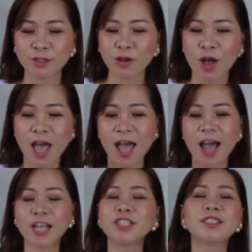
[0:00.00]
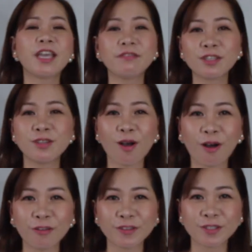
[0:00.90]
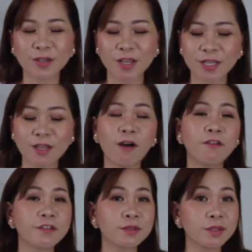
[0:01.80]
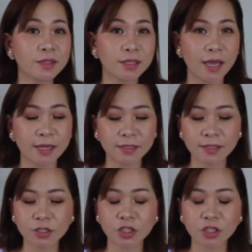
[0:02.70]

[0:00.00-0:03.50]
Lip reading: So I just gave it to the officer, and then the officer scanned it,